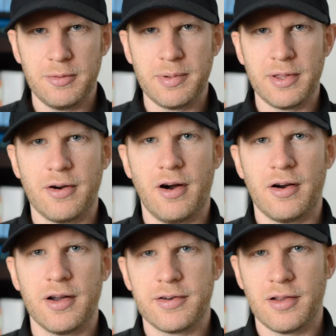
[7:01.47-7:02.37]
but
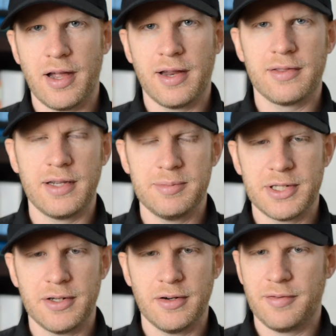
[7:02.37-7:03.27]
are underlying themes
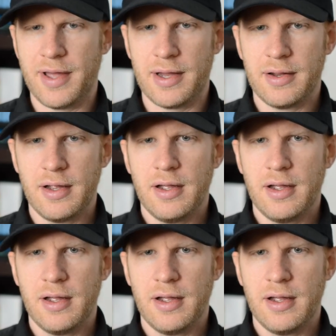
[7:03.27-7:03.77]
here of that,